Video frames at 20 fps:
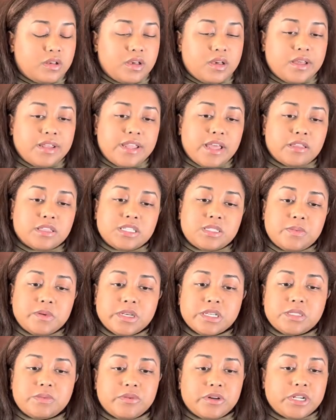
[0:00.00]
Now, this book
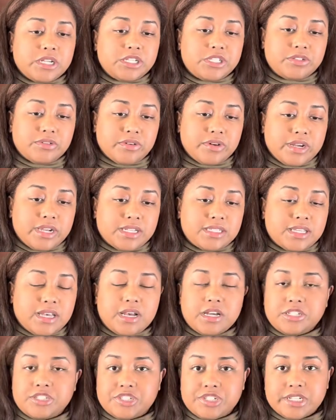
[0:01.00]
is pretty short, it's
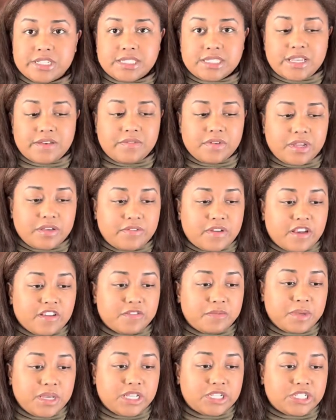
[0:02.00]
175
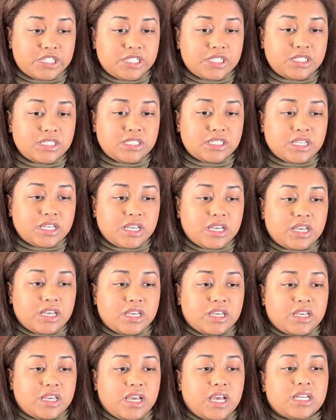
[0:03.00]
pages.
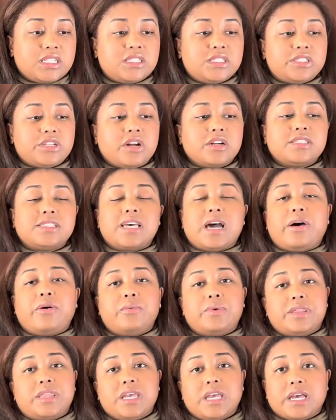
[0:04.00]
It starts out
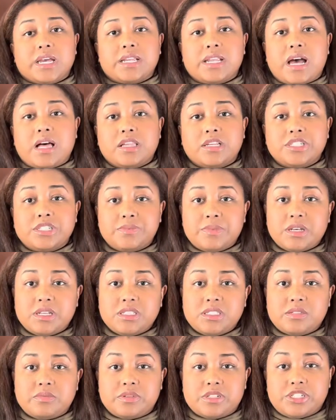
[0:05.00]
with the
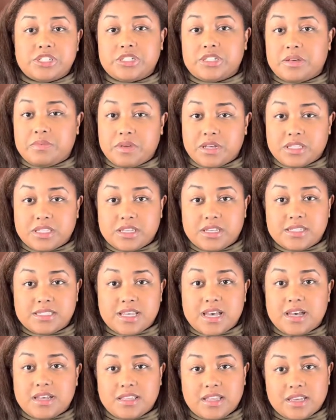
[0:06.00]
acknowledgments, which typically is
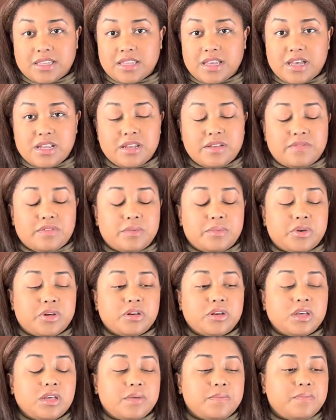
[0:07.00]
at like the end of the
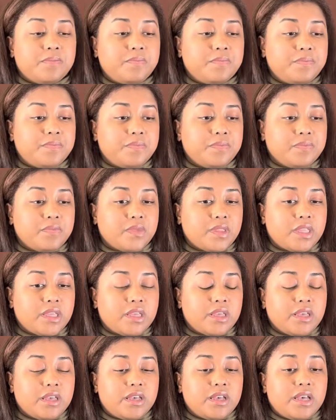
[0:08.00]
book.
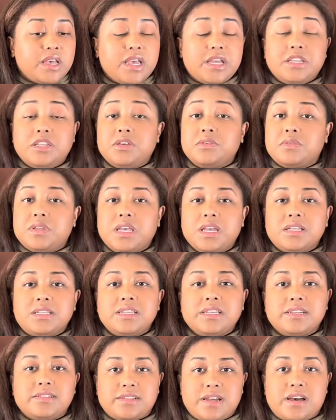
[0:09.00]
And
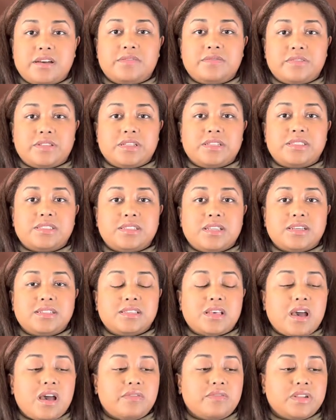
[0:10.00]
uniquely enough, this does
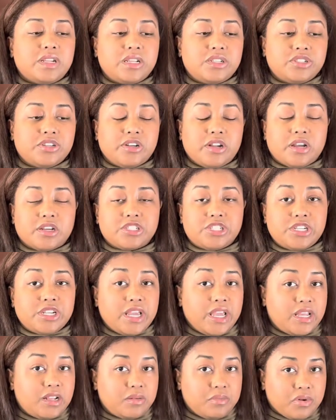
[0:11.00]
have an introduction
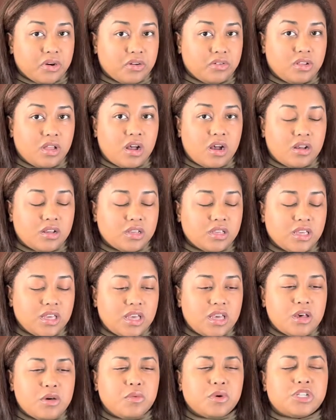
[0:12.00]
and a prologue,
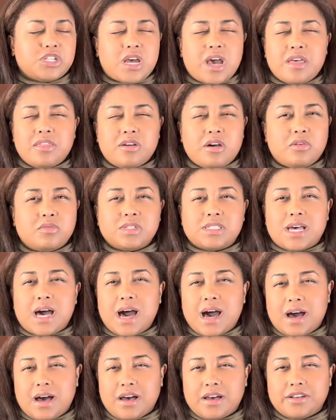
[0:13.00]
which I thought was
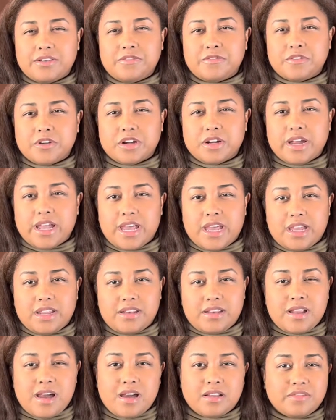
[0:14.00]
odd for a
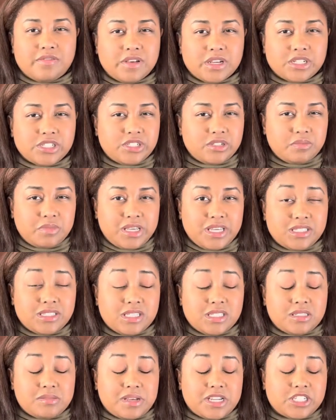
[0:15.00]
nonfiction piece,
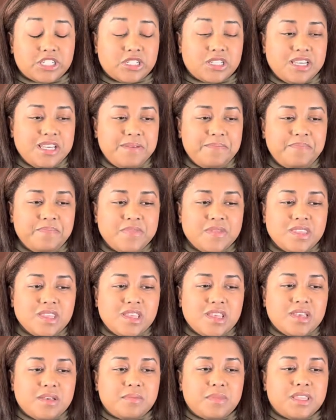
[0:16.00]
especially.
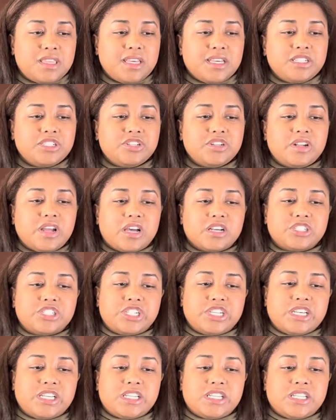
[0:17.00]
But the
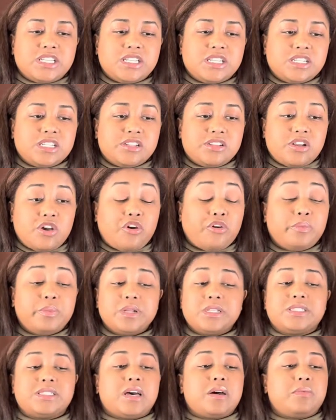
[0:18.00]
introduction
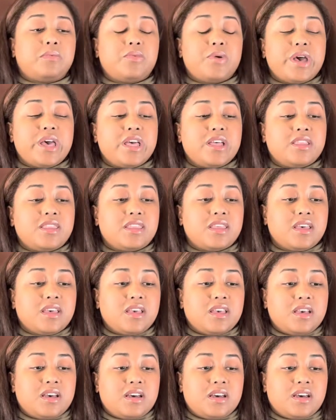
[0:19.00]
opens up with
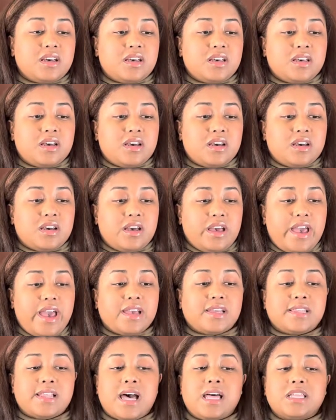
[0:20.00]

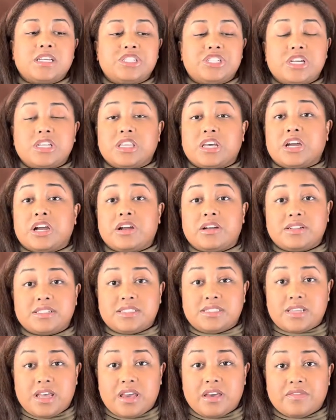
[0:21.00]
acknowledging the current
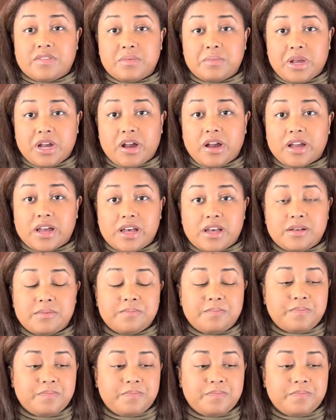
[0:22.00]
state of America.